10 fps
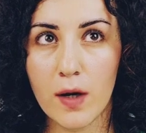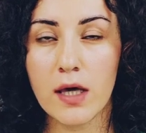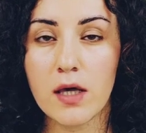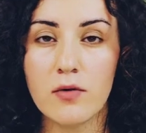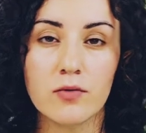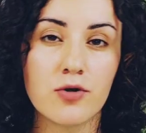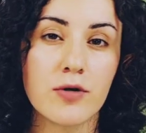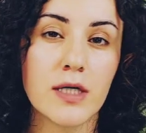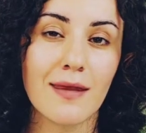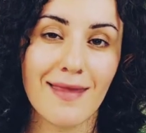you
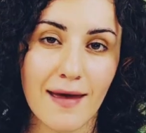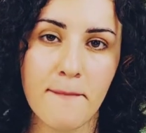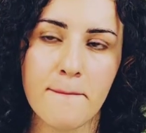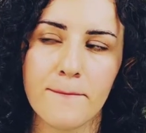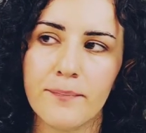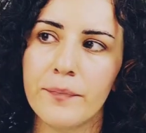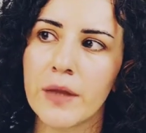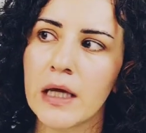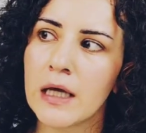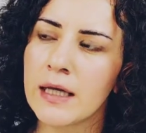treat them.
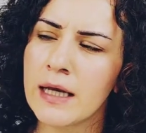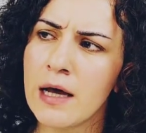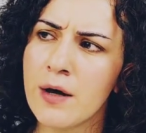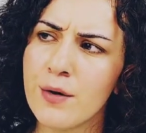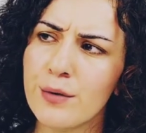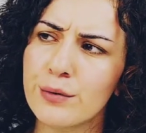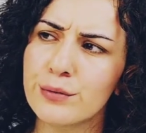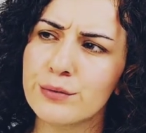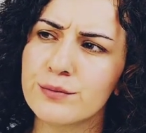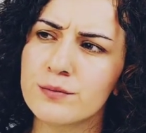Now,
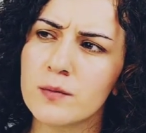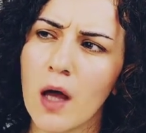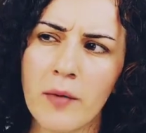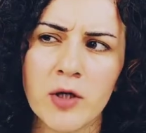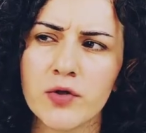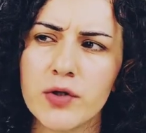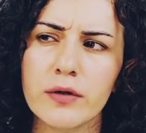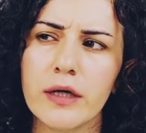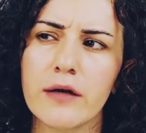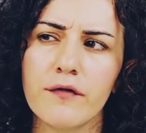I'm not sure
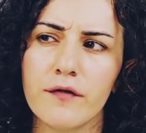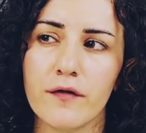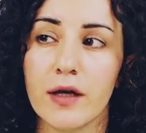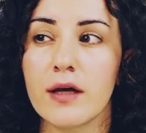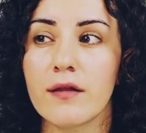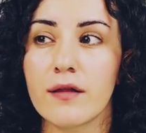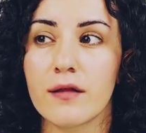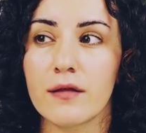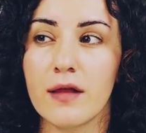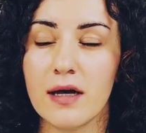if
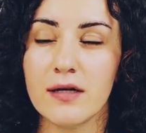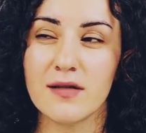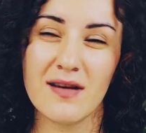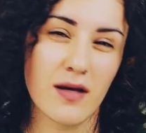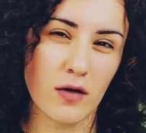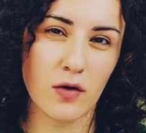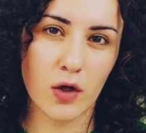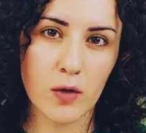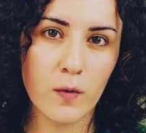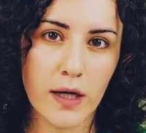that is in a
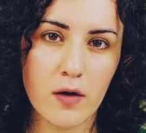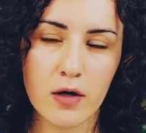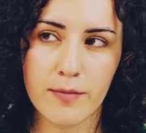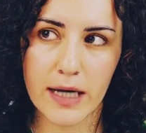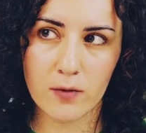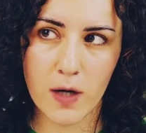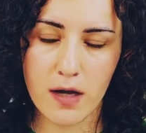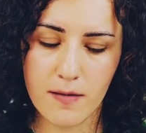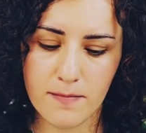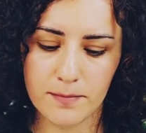good way or a bad
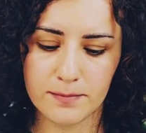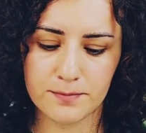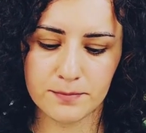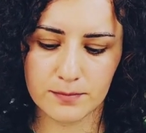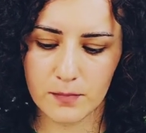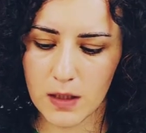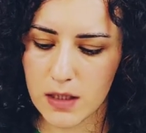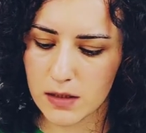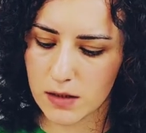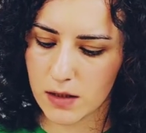way, but
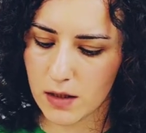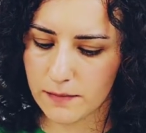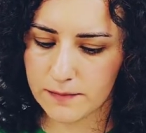let's see.